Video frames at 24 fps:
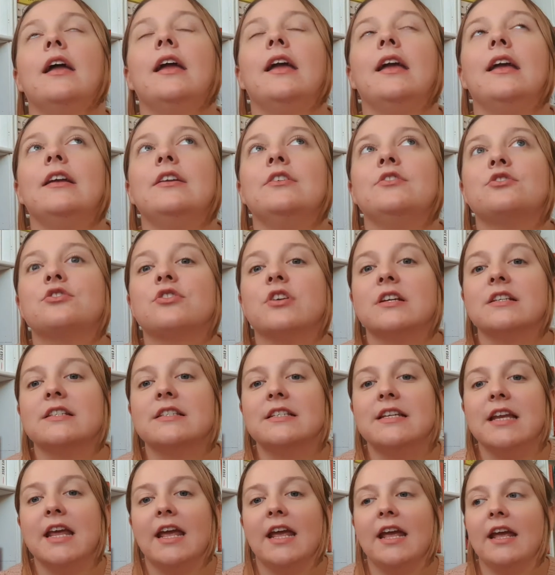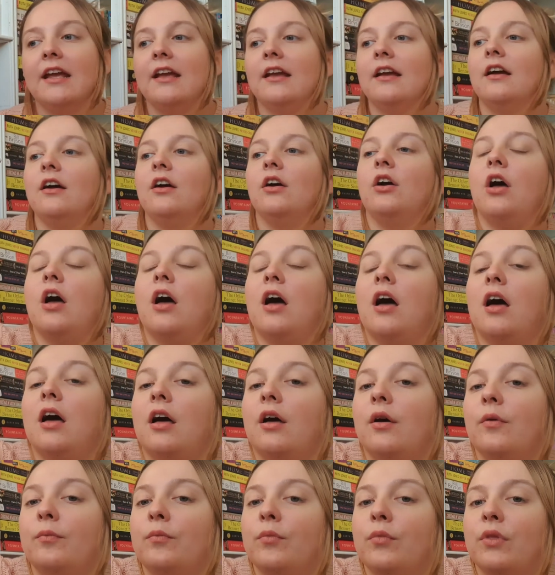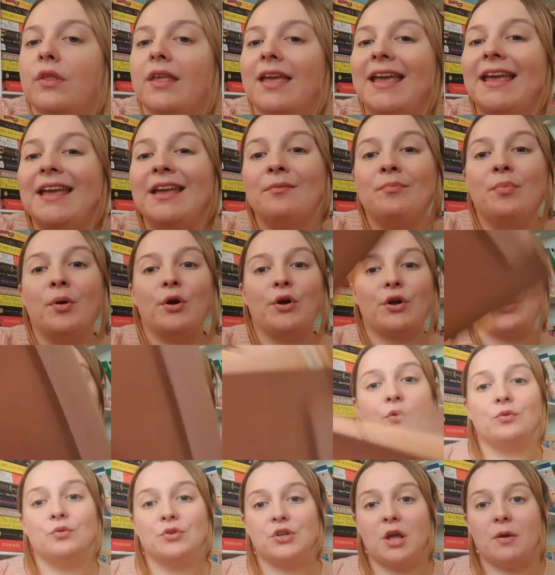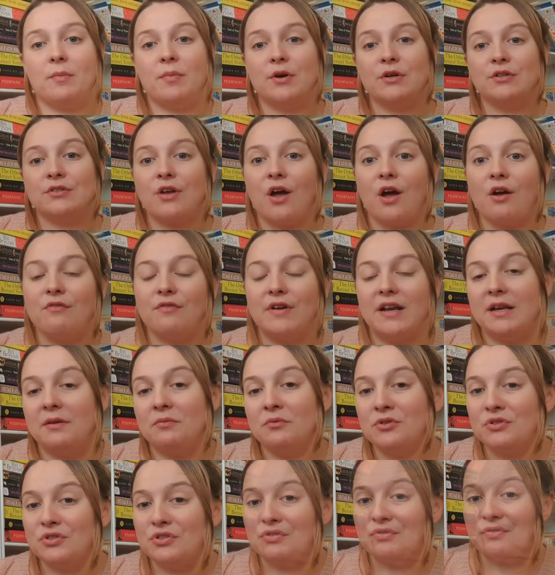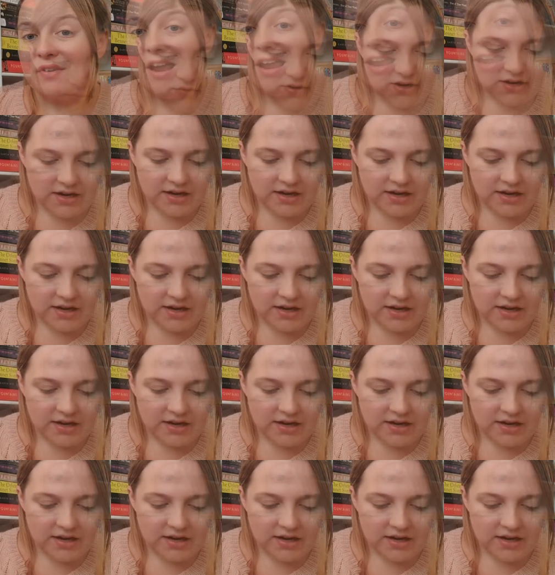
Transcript: interesting ebook and audiobooks I really want to read.